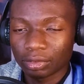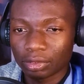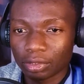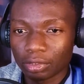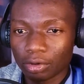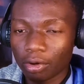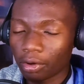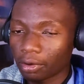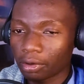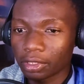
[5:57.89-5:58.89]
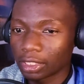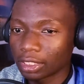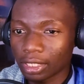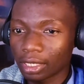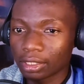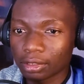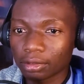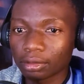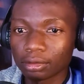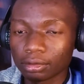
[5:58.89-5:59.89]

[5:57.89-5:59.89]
So you know all the inside, so